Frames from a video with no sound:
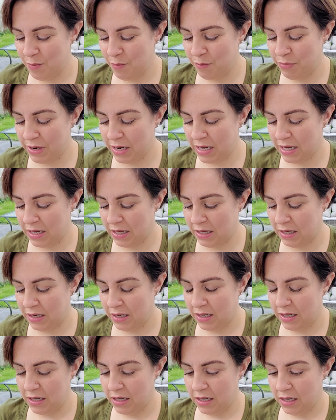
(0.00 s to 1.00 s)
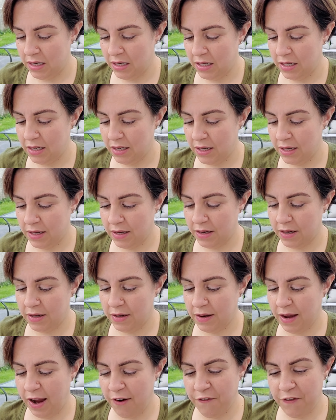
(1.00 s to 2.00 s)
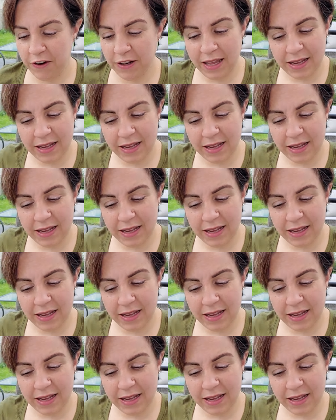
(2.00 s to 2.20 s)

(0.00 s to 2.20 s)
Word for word: But I feel